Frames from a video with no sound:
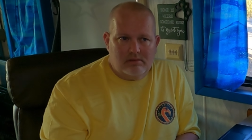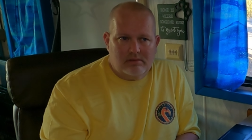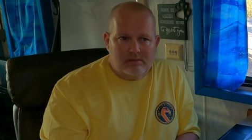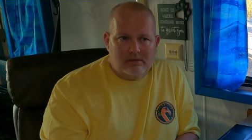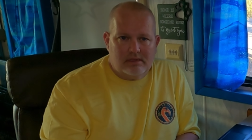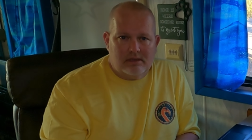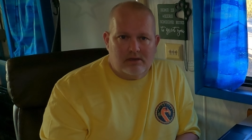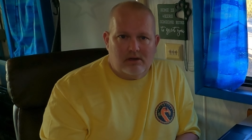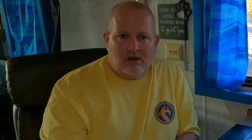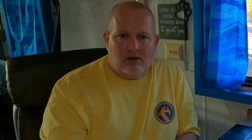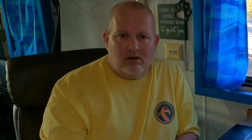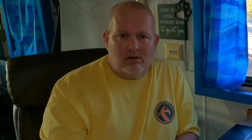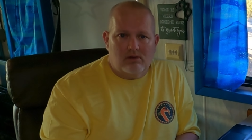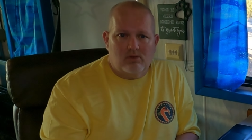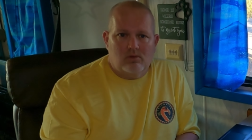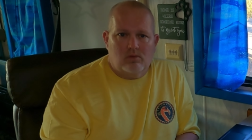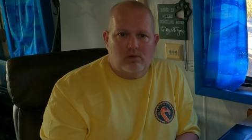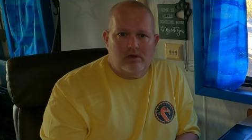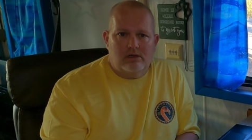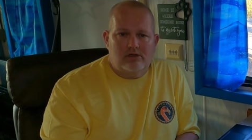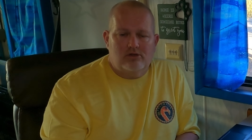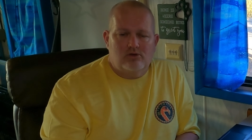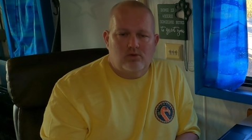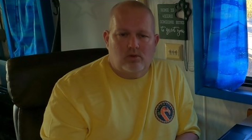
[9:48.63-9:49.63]
that are
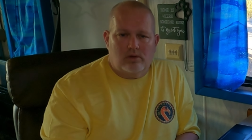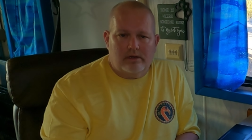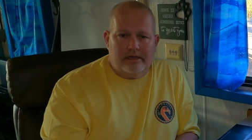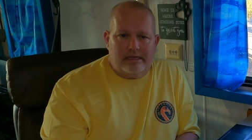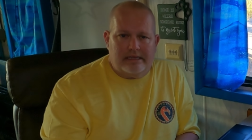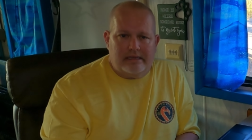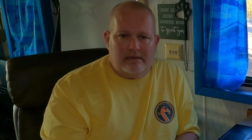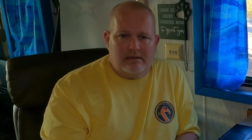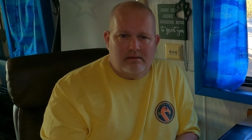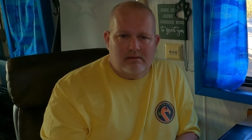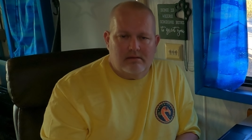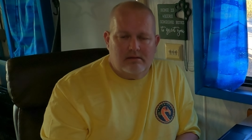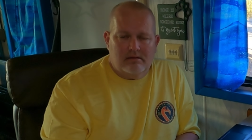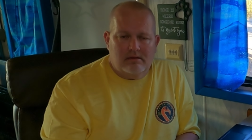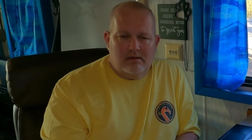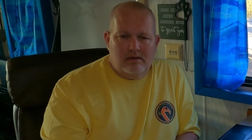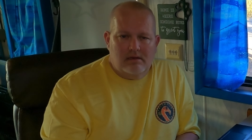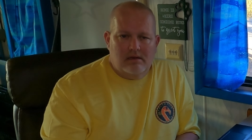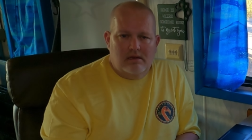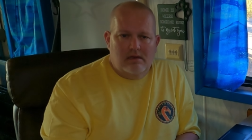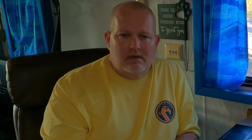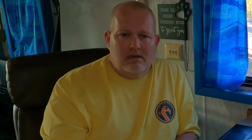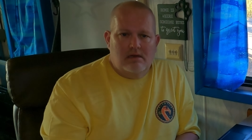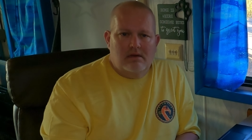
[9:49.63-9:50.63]
120,
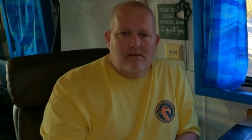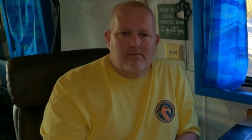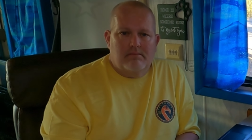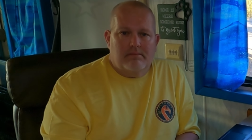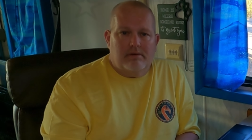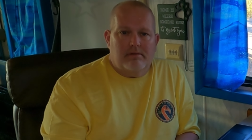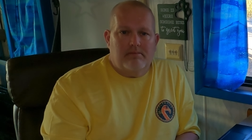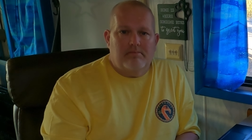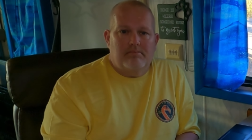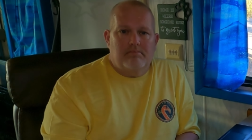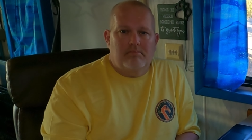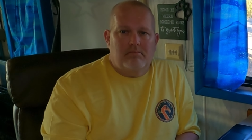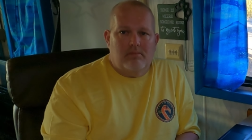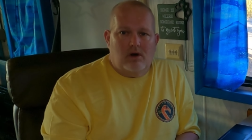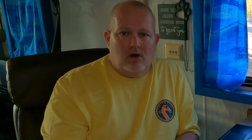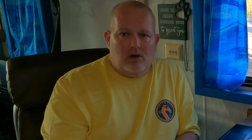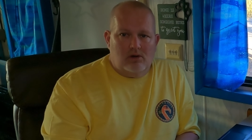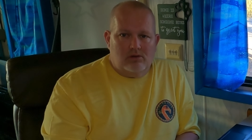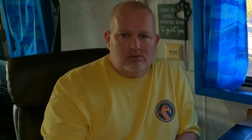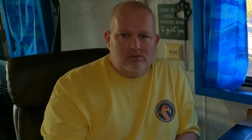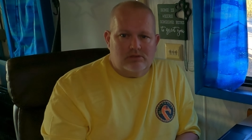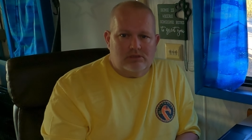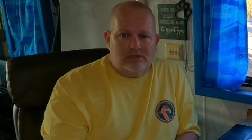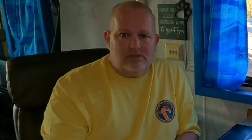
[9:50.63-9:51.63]
but
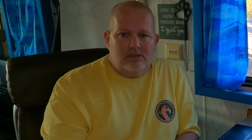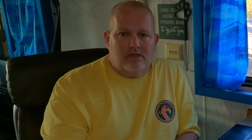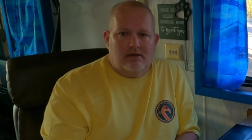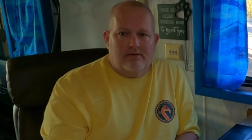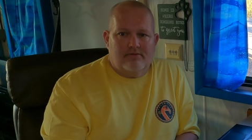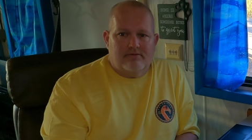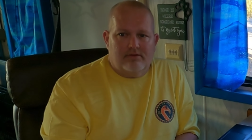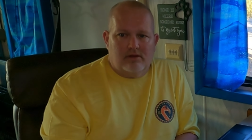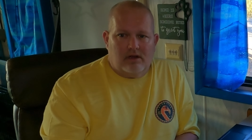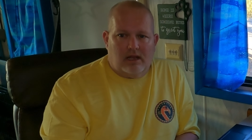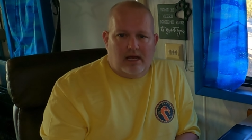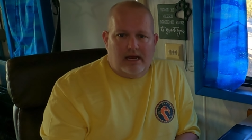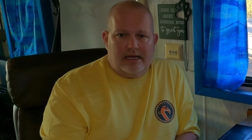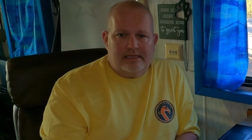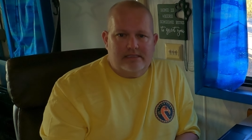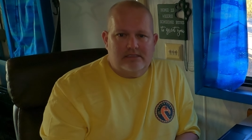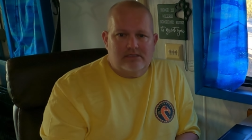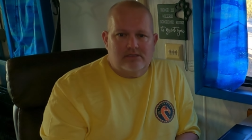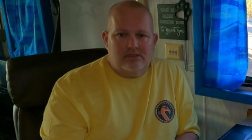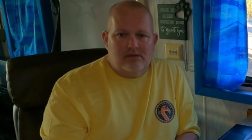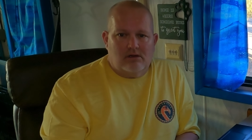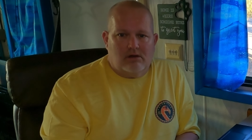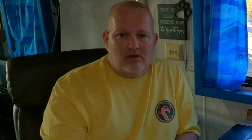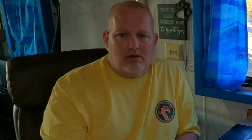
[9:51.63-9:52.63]
most of the
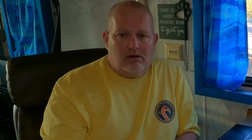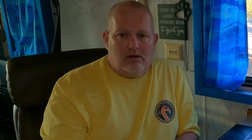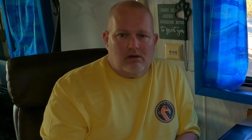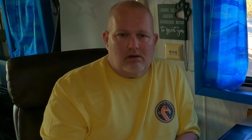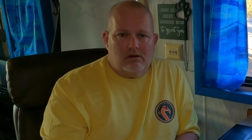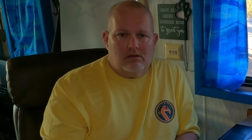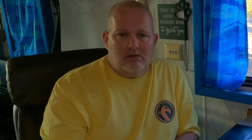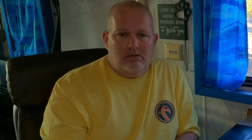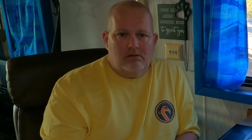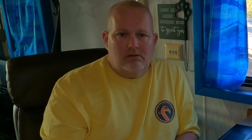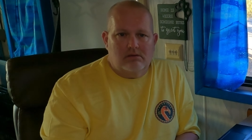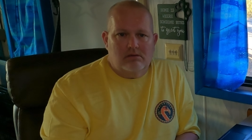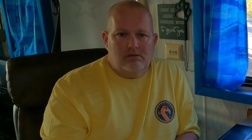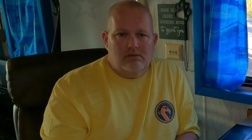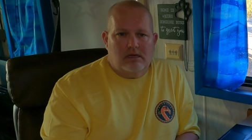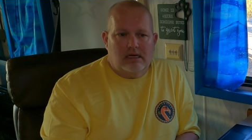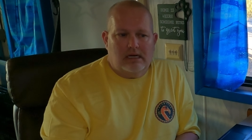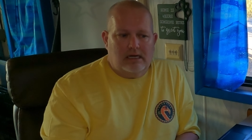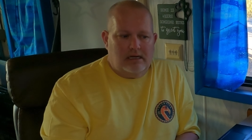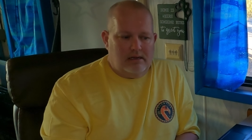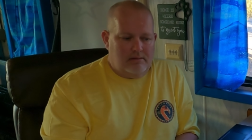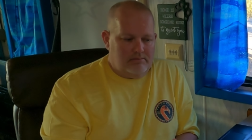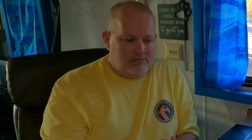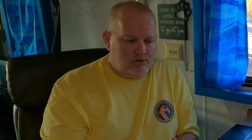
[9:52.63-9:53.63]
lights are
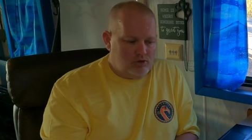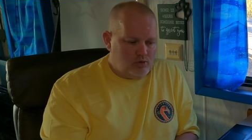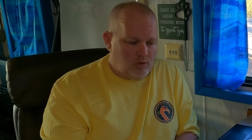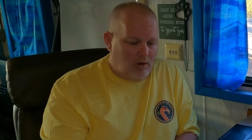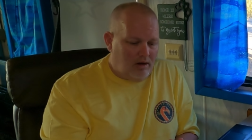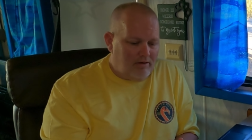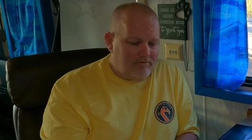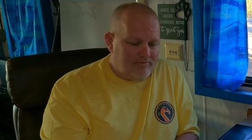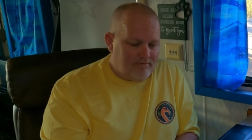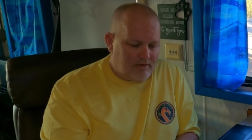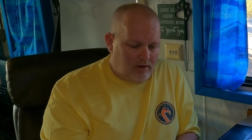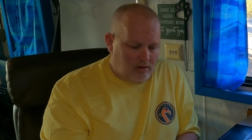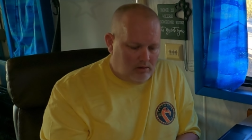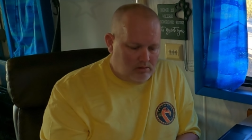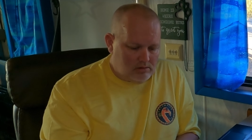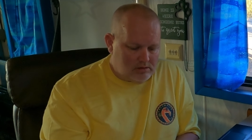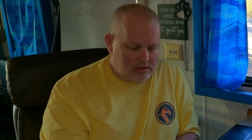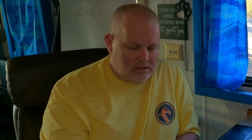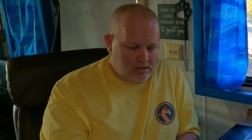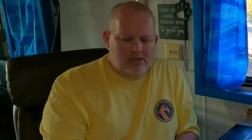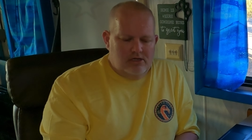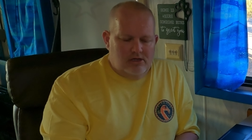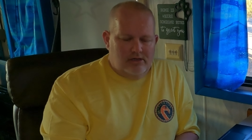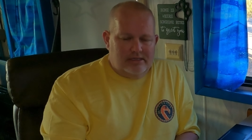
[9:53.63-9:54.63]
12 volt.
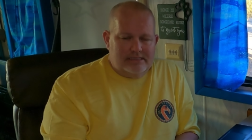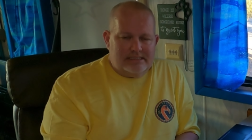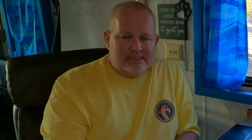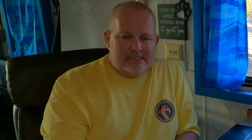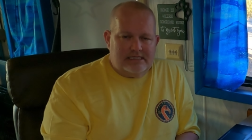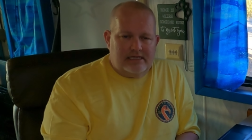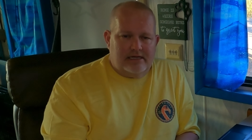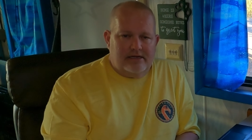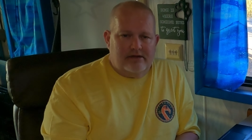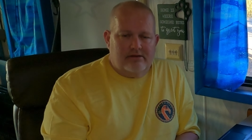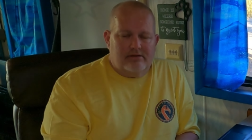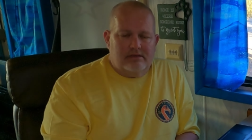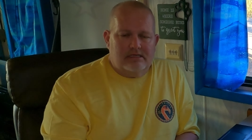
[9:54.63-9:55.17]
You can see here,